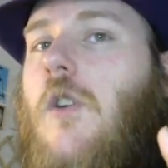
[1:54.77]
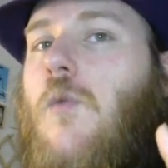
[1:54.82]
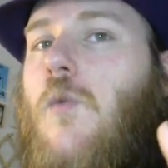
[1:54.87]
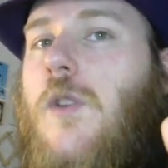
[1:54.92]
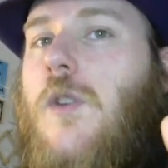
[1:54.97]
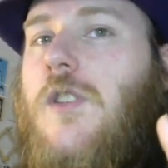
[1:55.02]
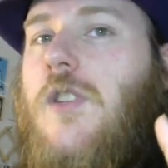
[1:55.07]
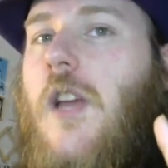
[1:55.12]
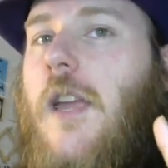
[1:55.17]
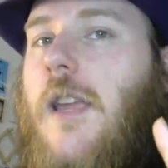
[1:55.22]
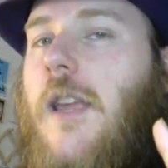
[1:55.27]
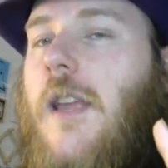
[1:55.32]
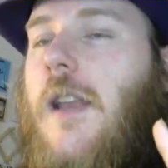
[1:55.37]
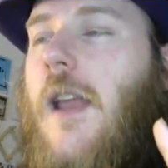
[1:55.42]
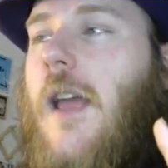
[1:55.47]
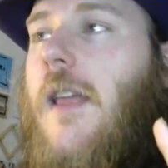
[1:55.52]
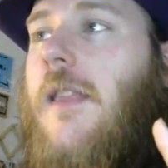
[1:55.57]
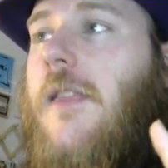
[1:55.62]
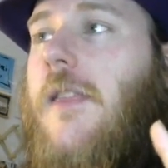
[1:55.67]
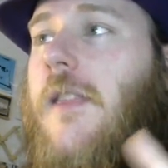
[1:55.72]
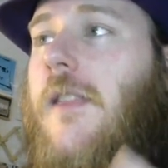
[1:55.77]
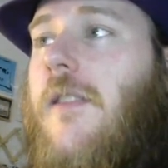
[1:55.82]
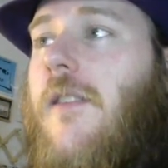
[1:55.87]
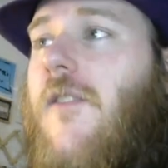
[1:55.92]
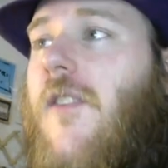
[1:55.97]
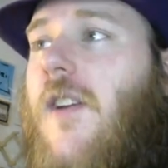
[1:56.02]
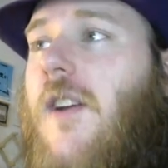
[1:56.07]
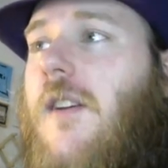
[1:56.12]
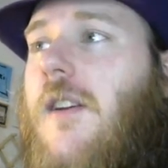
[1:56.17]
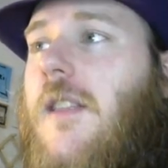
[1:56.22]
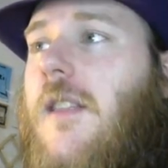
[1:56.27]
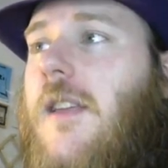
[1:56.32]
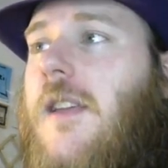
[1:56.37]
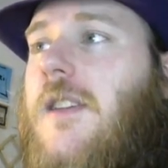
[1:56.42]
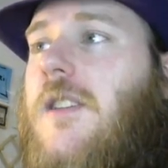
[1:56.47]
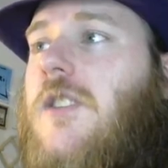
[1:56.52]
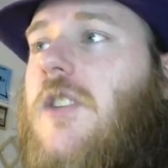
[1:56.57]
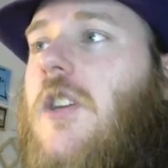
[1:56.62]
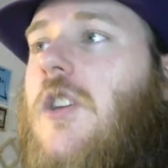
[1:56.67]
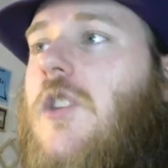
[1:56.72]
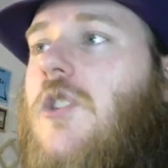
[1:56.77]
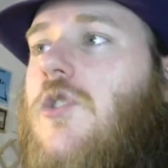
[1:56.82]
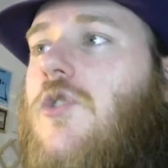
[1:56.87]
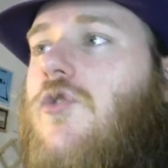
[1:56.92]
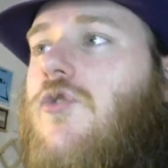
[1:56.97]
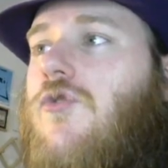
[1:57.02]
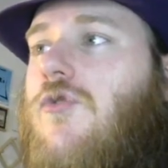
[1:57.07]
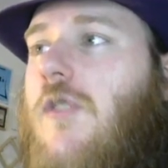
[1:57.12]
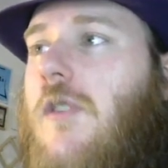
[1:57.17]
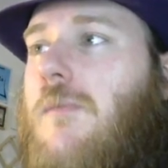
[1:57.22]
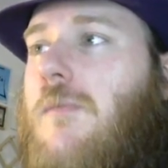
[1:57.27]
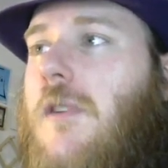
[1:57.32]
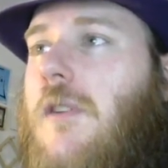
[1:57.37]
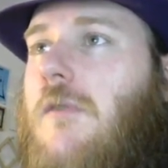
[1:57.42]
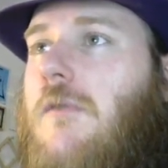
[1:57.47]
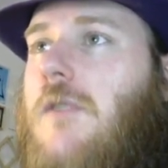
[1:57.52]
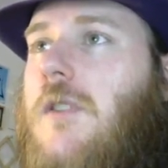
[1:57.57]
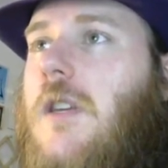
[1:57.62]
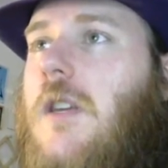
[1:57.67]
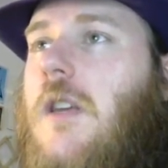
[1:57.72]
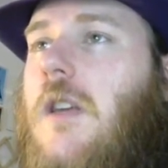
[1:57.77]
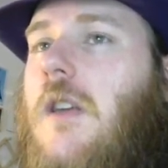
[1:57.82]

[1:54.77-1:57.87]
which I can at the very least tribute